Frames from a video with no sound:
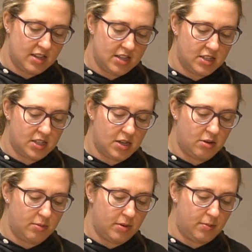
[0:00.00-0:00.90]
So
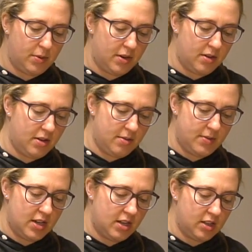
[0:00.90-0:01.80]
I'm going to put all
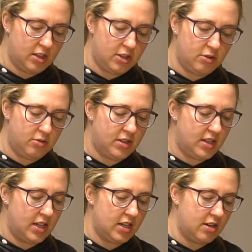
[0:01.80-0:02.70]
my glue
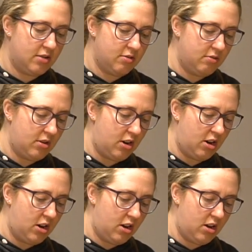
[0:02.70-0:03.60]
down
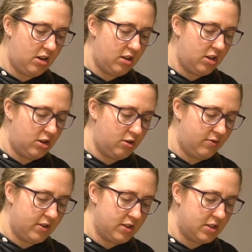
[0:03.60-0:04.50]
all
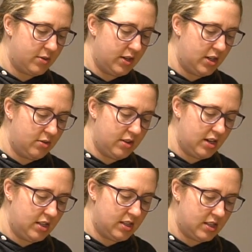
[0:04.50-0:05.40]
over so I know that
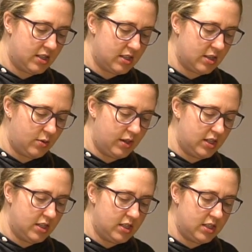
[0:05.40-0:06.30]
it's going
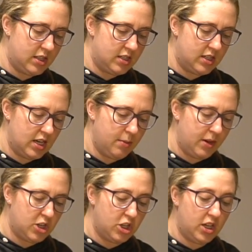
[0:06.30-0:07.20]
to stick. Make
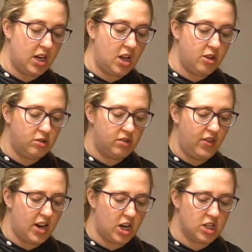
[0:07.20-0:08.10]
sure you get it on those
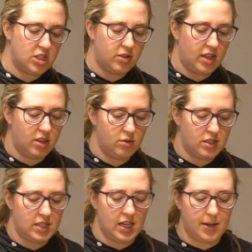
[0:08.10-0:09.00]
fingers so that those
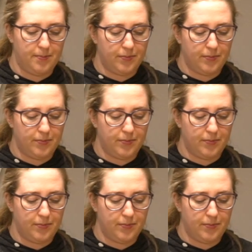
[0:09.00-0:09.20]
stick.